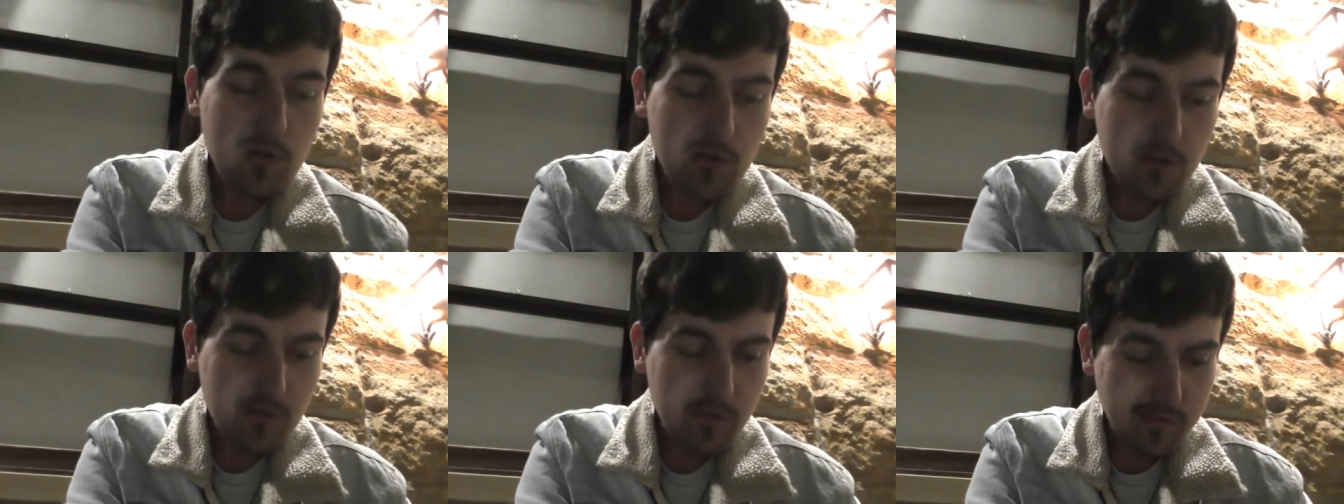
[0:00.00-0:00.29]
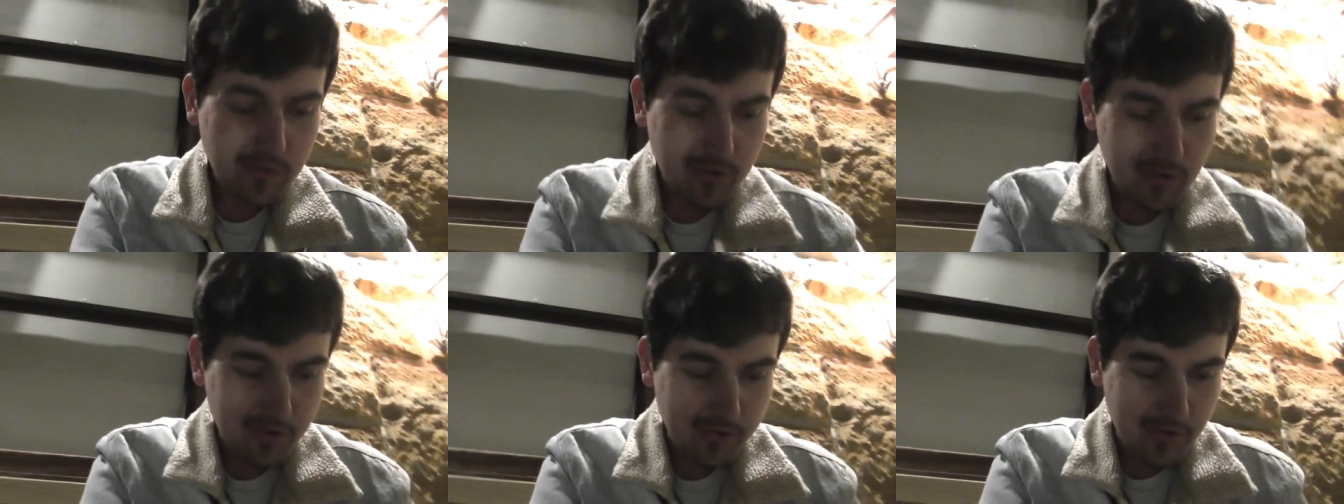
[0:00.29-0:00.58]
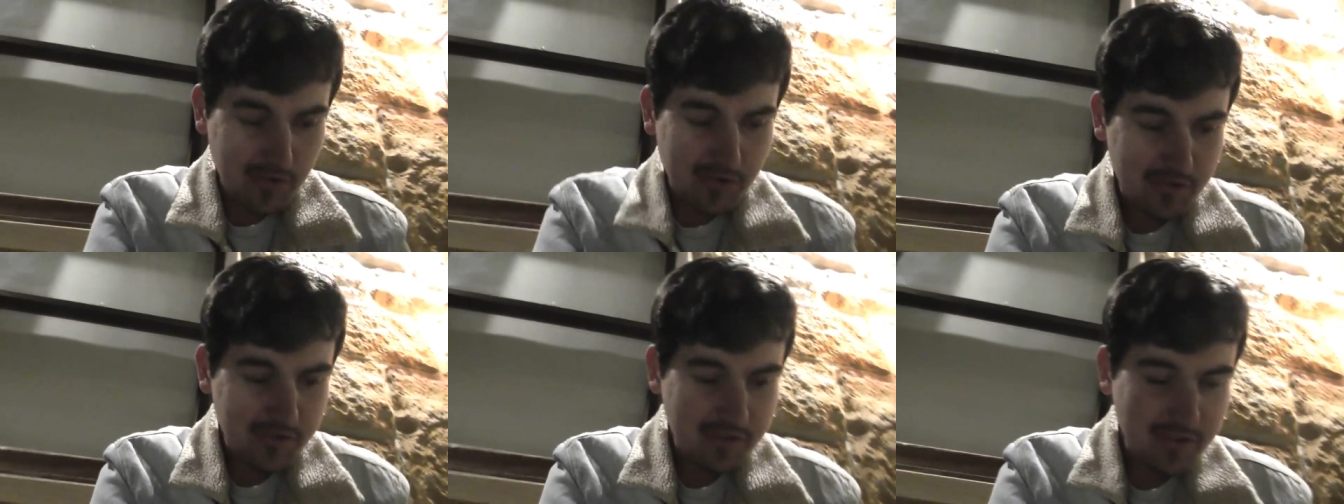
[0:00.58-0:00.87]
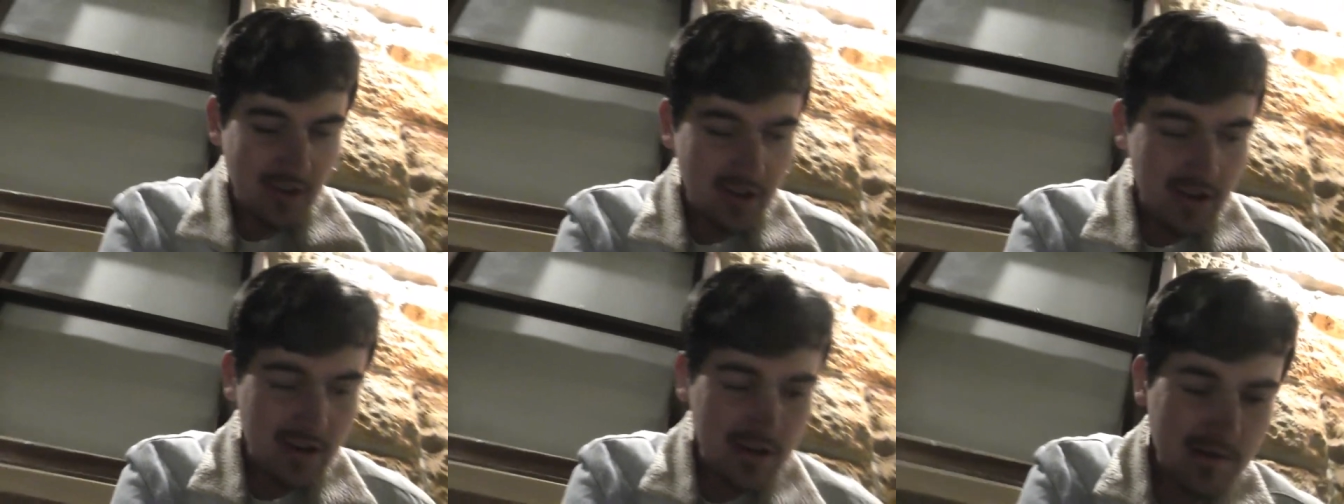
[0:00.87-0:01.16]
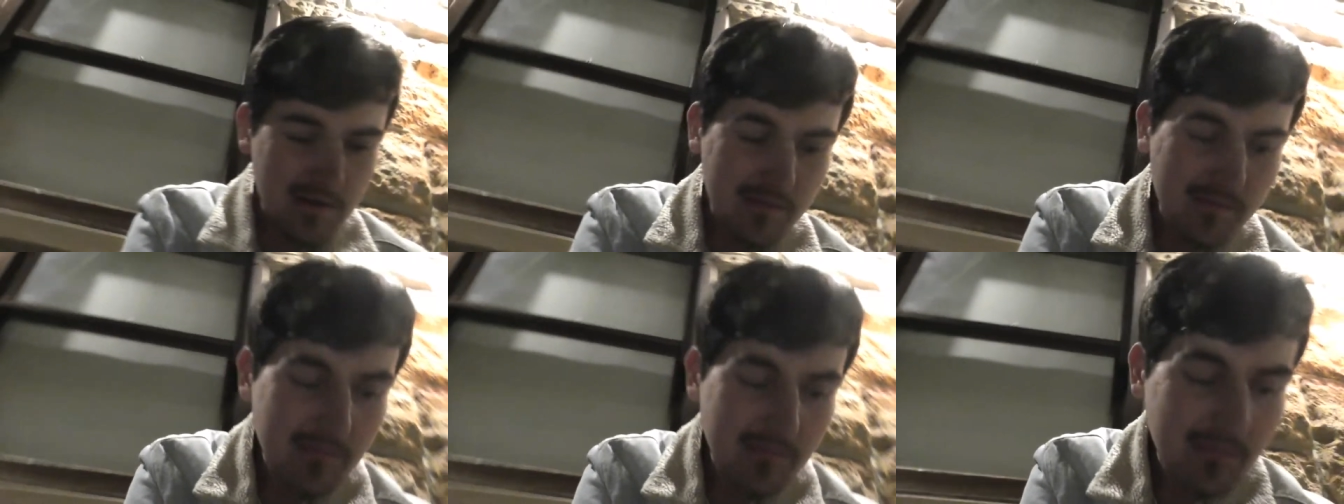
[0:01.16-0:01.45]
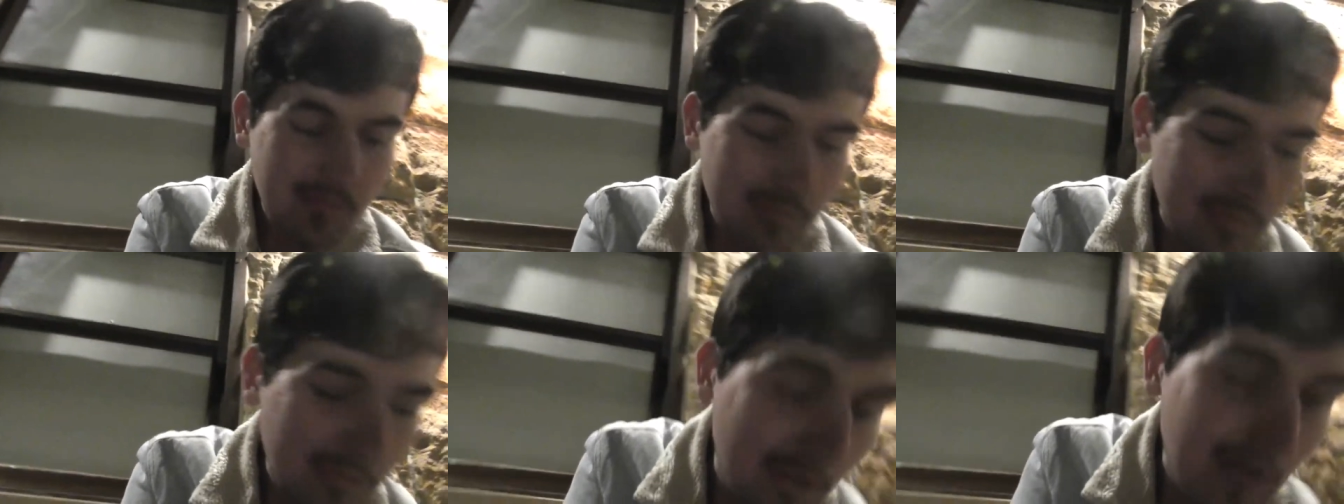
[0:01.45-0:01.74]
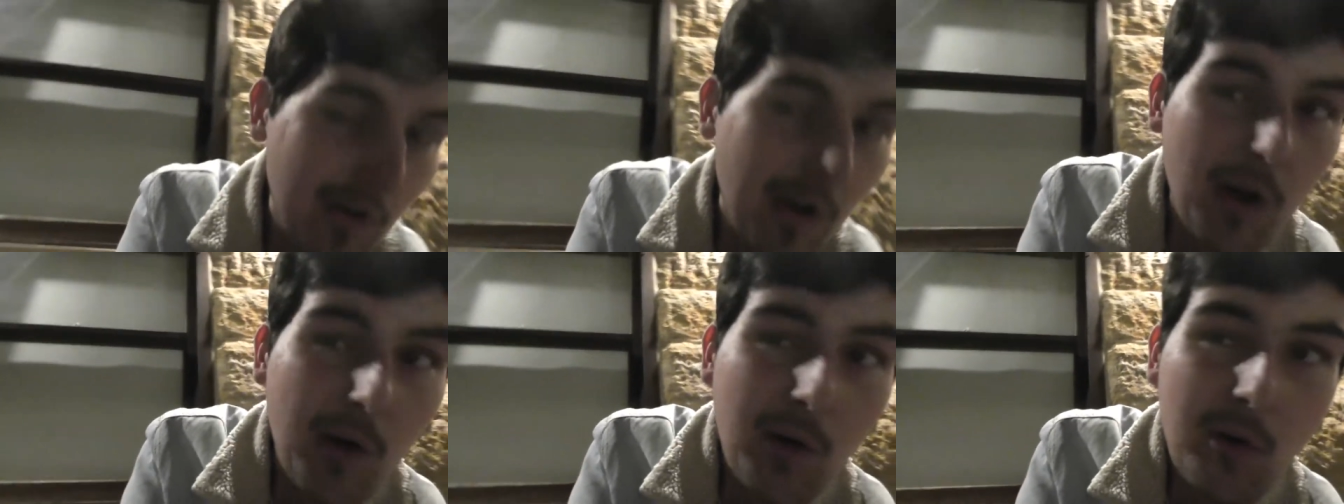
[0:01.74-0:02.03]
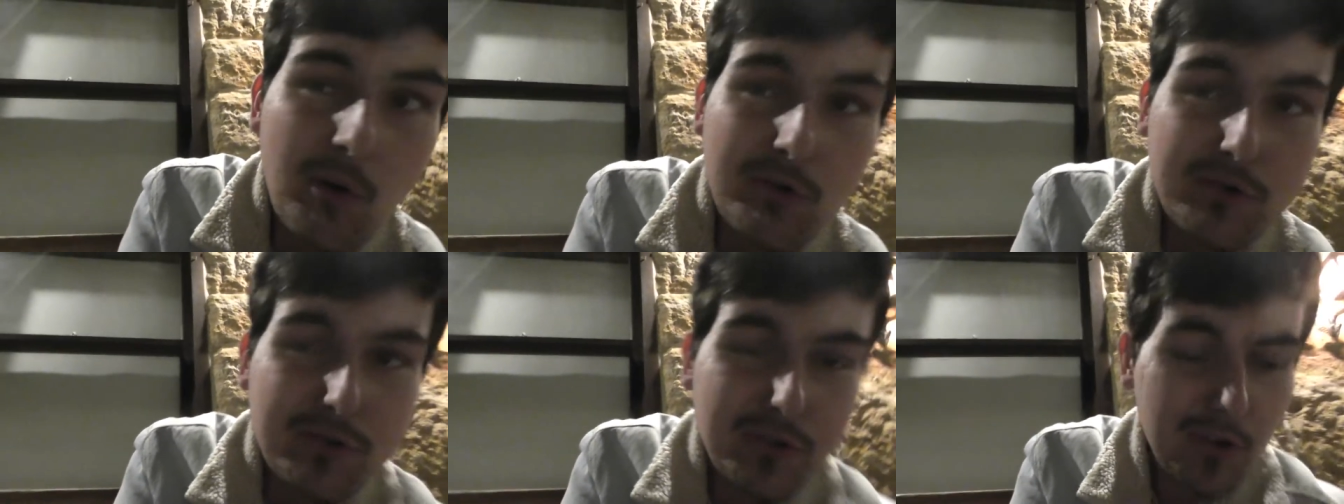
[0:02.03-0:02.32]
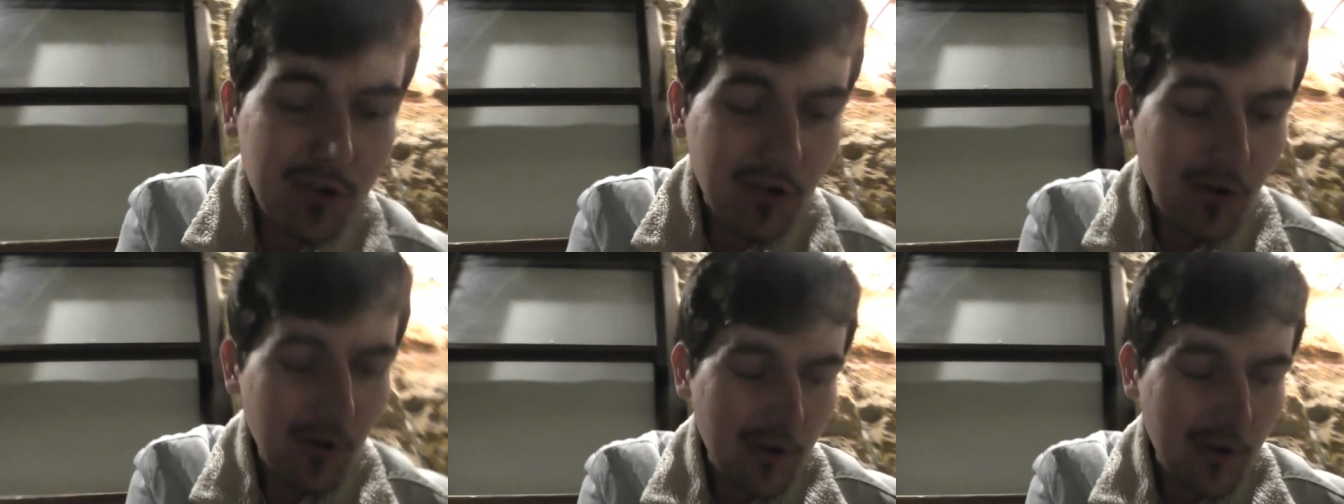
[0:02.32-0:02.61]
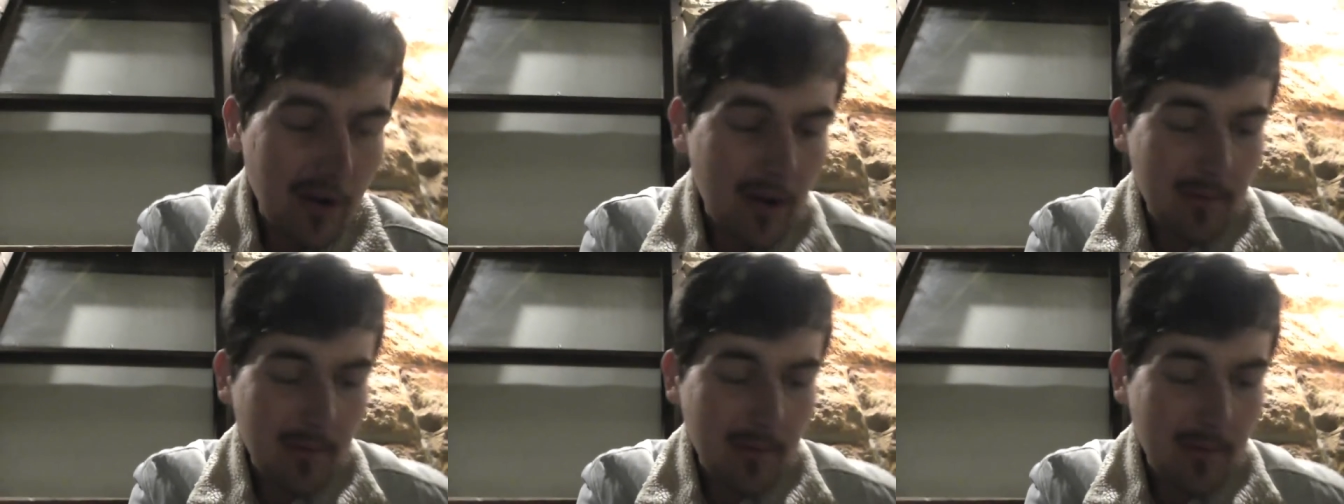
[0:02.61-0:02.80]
if you can see, I also got